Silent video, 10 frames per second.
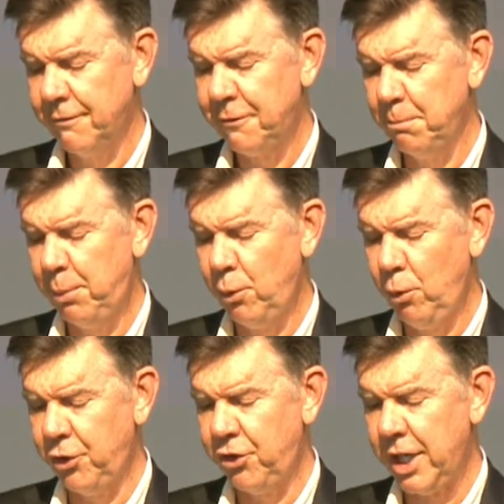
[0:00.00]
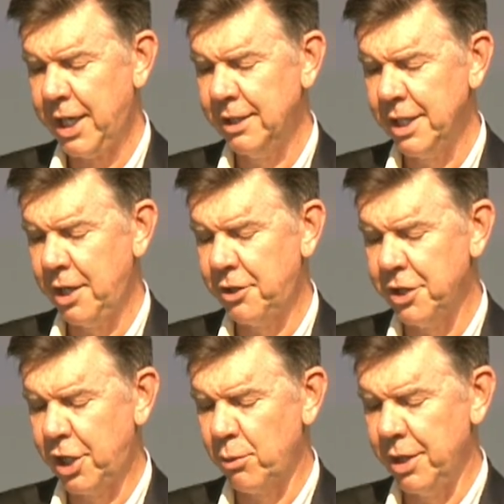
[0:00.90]
from Paul's second letter
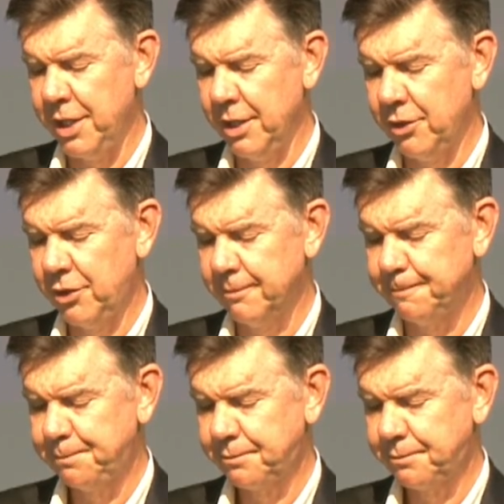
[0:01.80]
to the Corinthians.